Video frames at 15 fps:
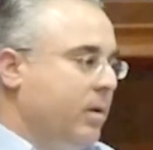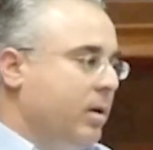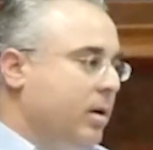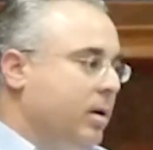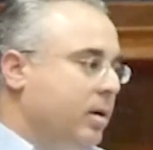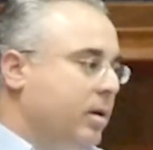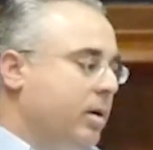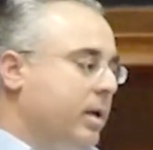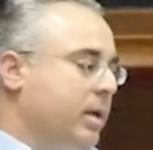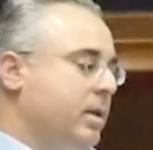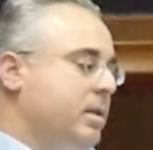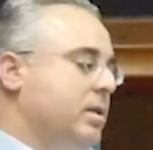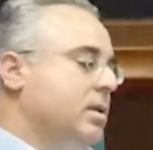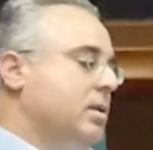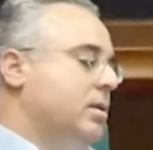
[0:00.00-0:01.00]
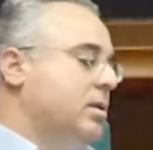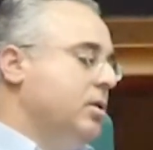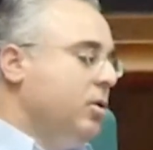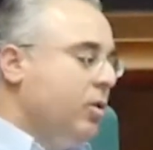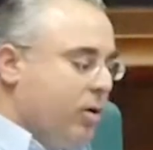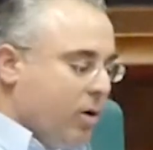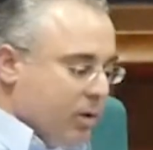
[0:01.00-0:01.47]
And this is
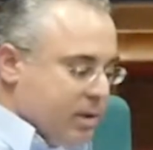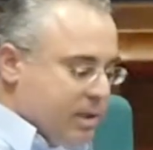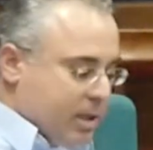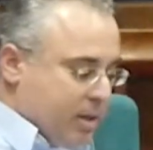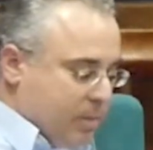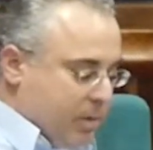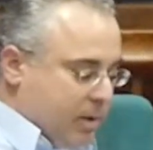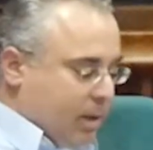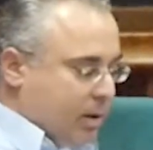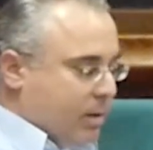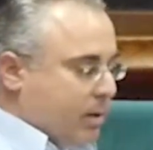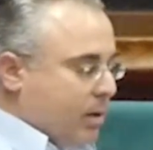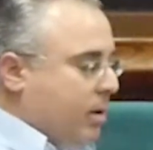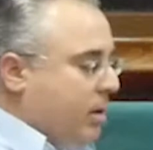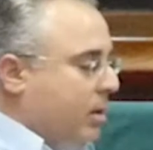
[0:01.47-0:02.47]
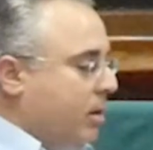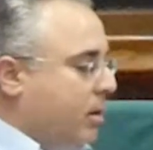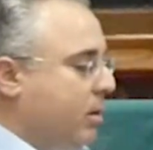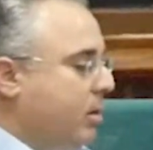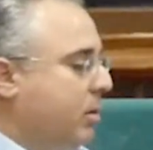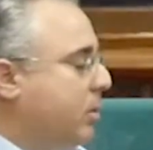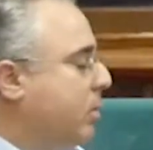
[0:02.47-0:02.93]
new concept that
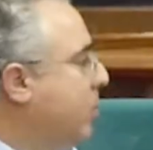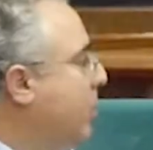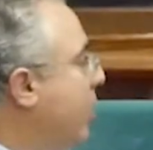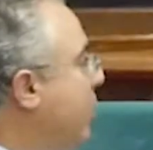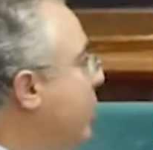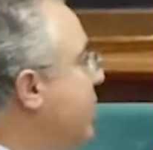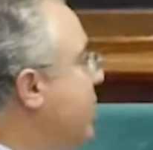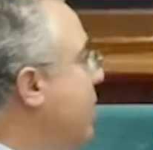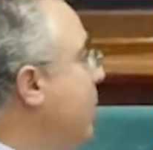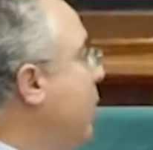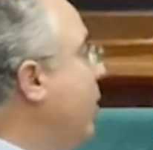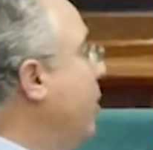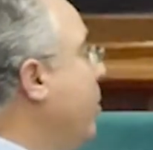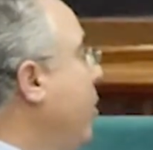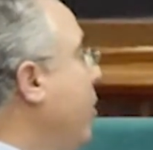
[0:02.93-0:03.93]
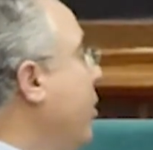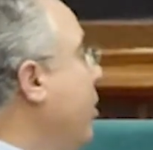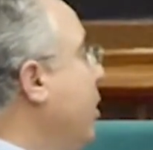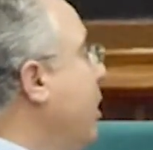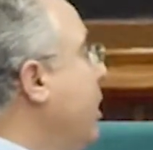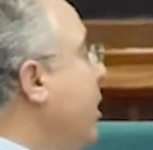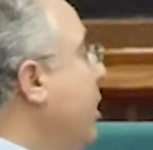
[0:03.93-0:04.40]
we're going to see more and more,
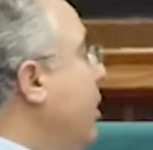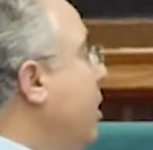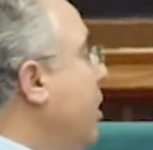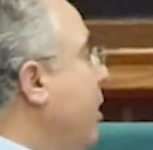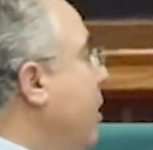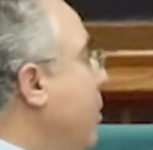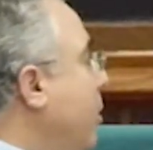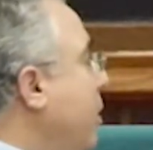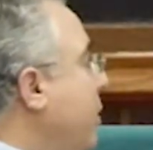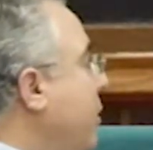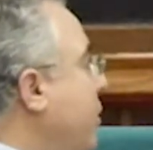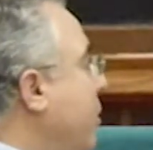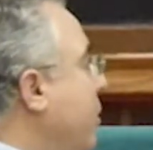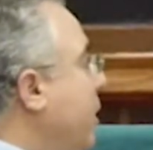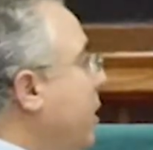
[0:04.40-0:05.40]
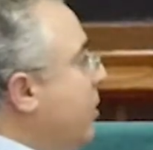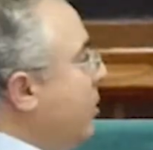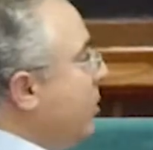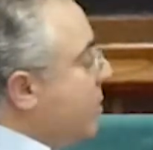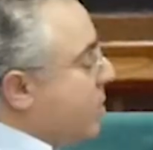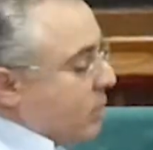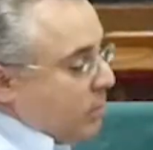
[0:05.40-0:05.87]
and we need to get
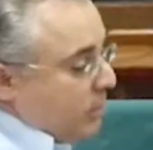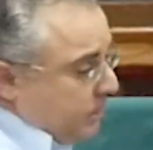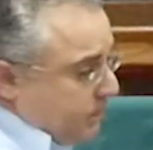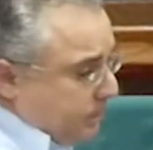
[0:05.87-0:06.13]
used to.